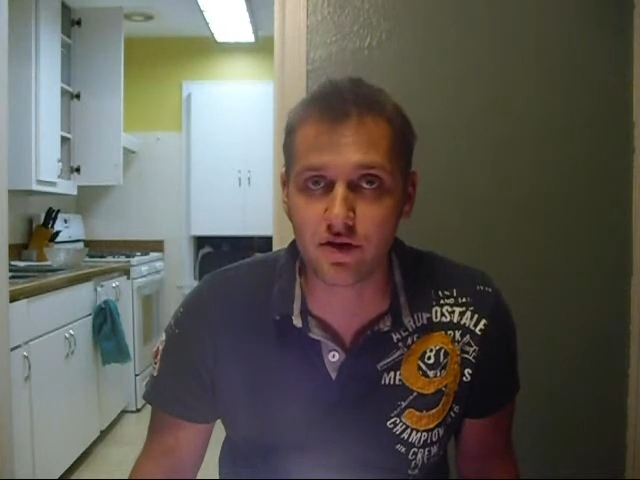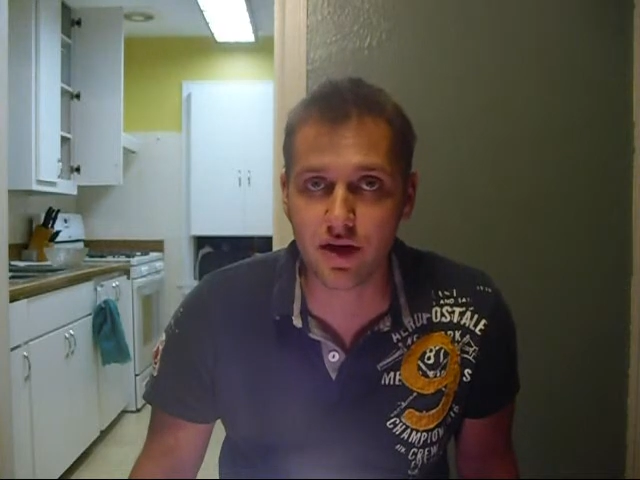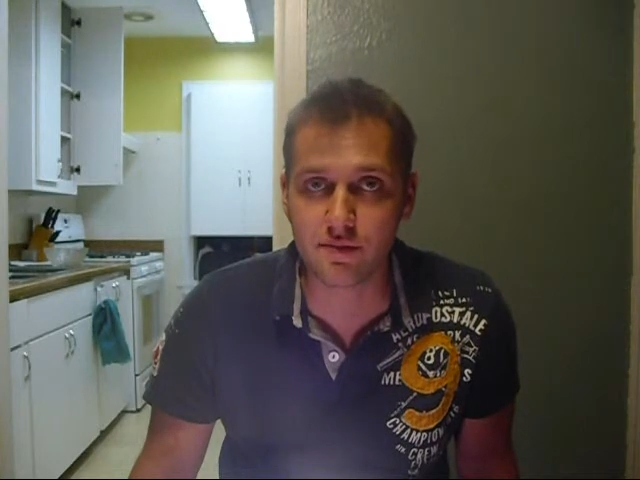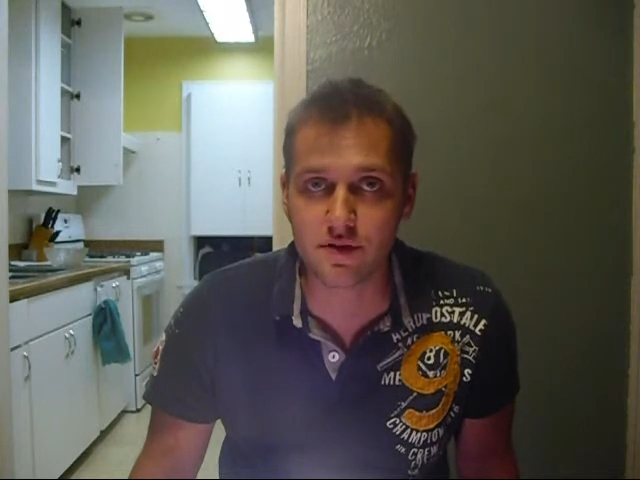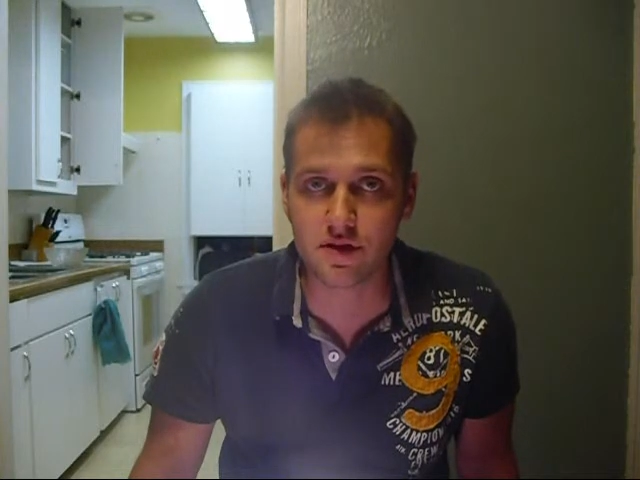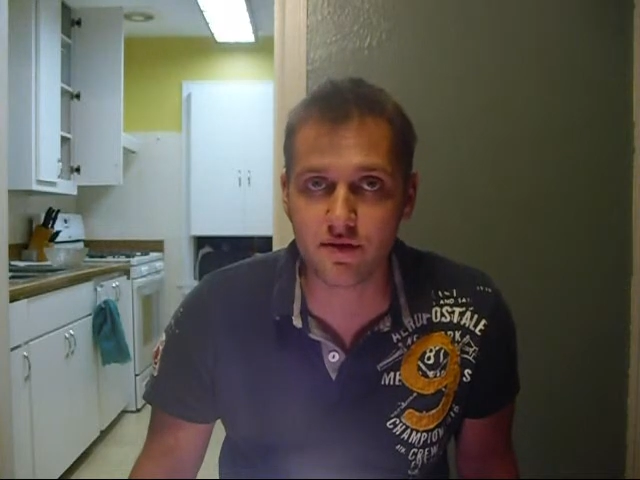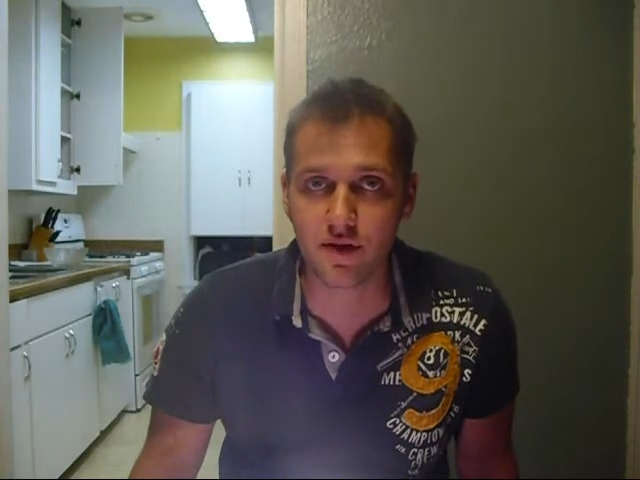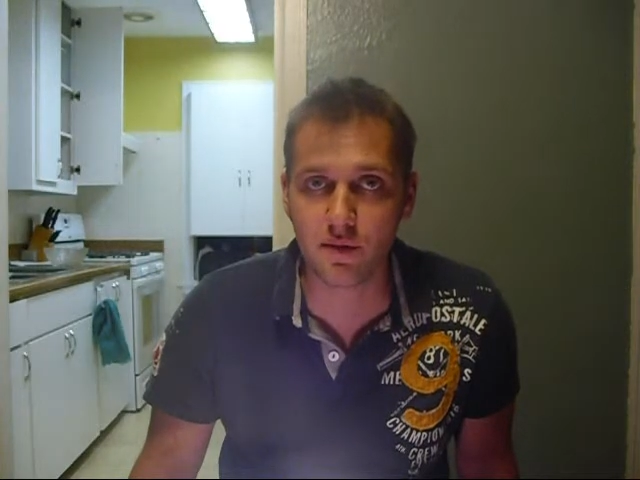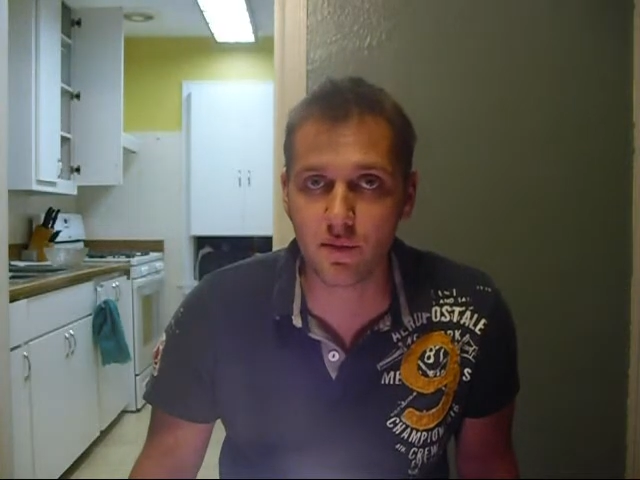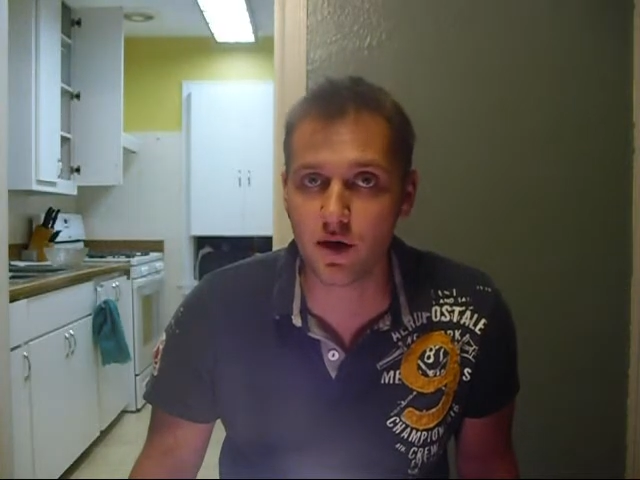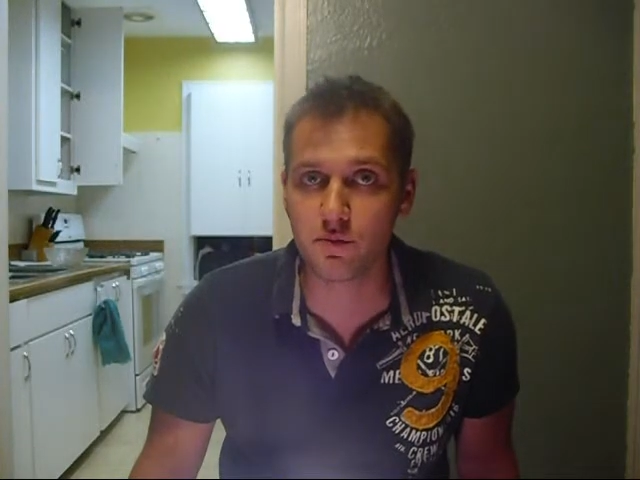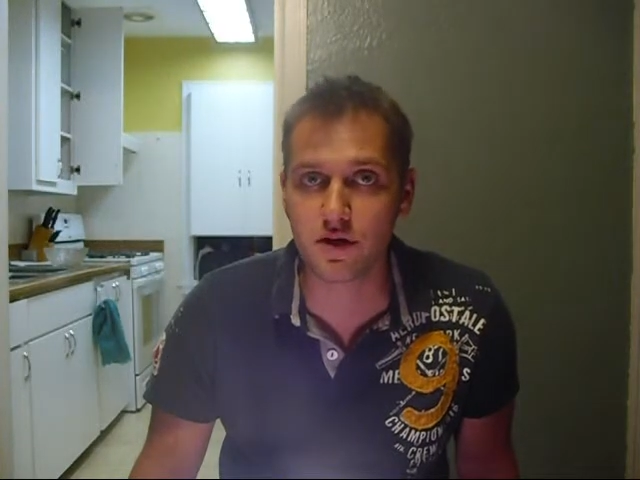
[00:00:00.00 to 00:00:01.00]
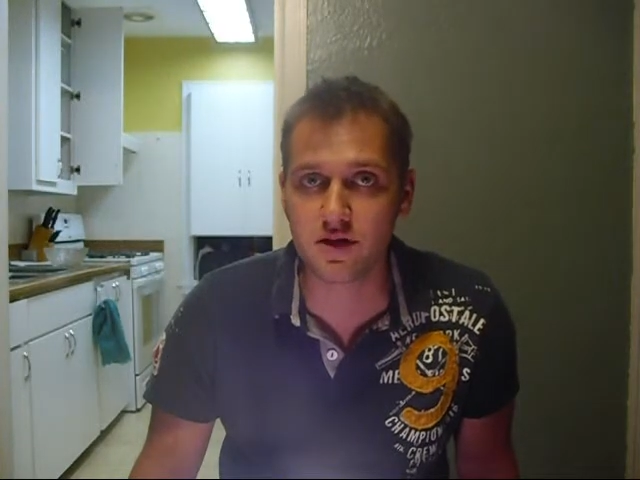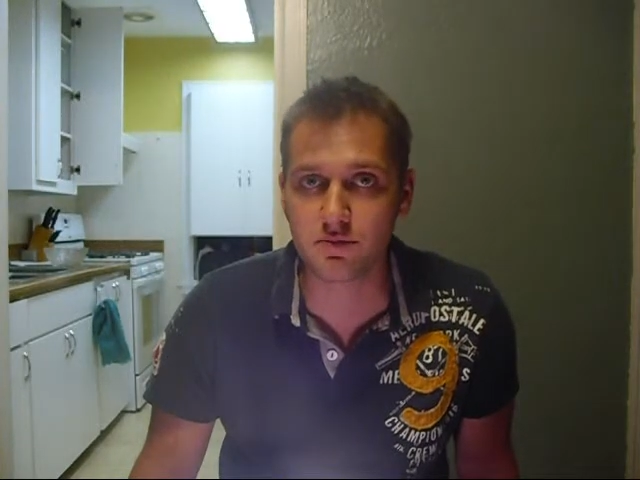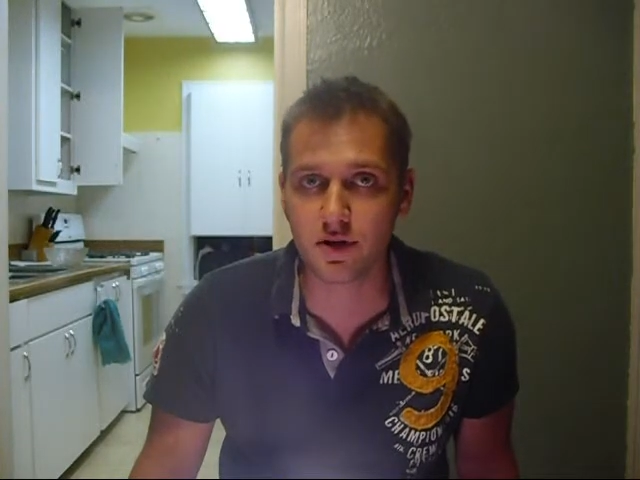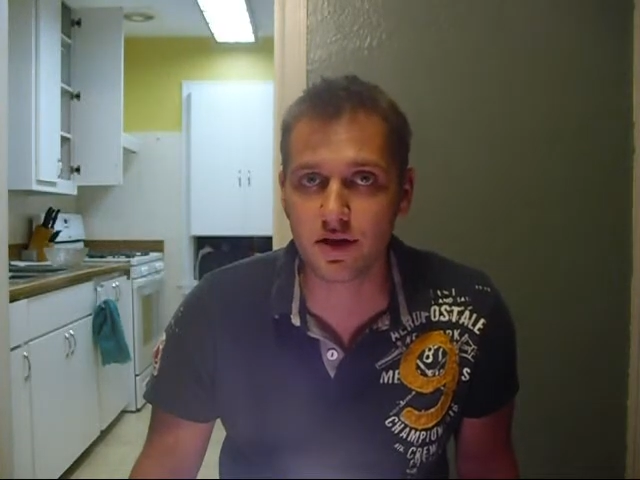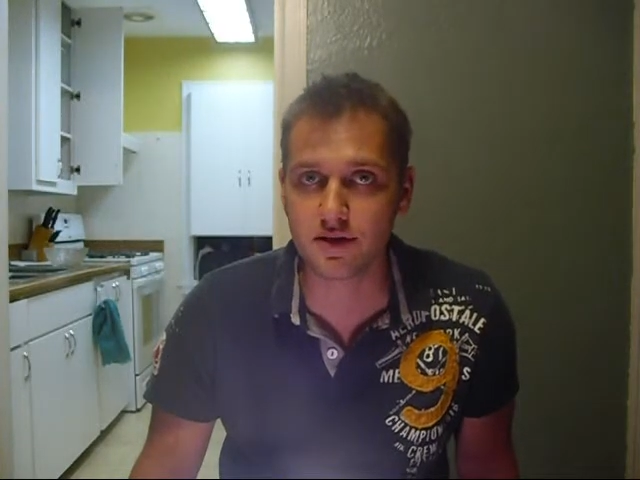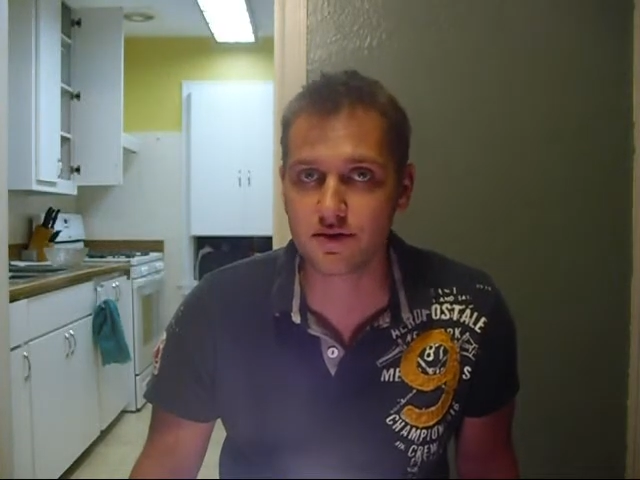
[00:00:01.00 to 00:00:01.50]
reps if I'm on a bench
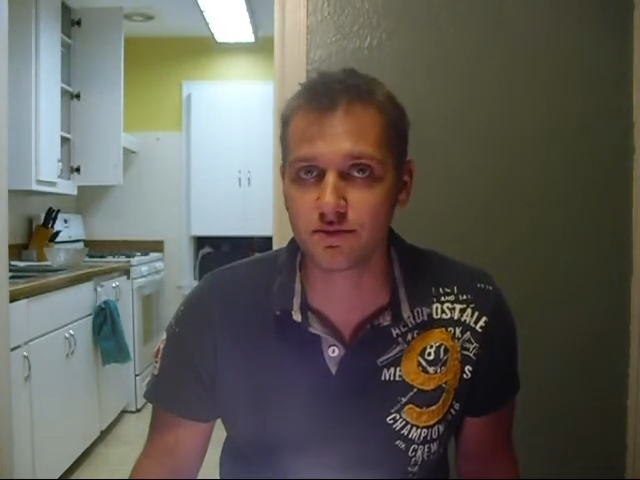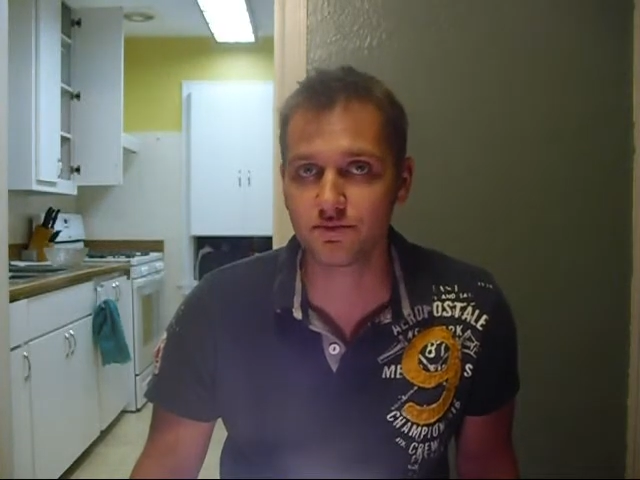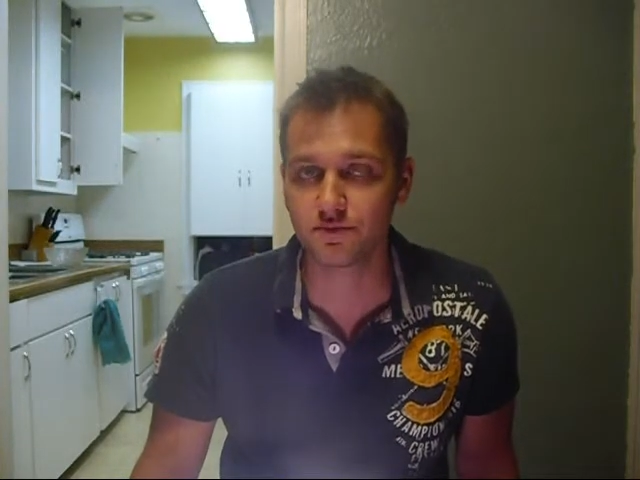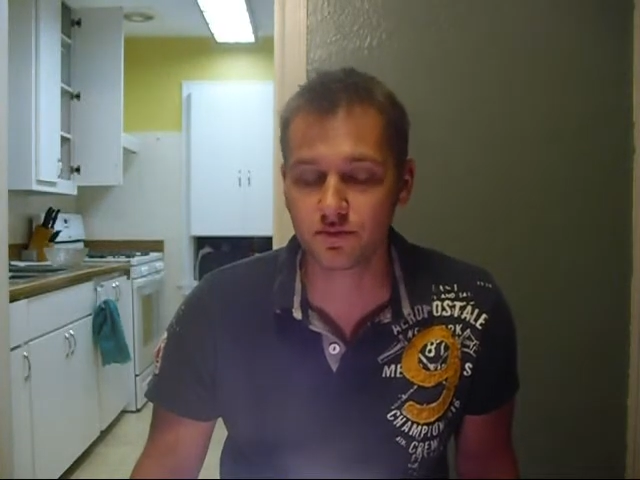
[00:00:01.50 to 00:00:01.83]
press.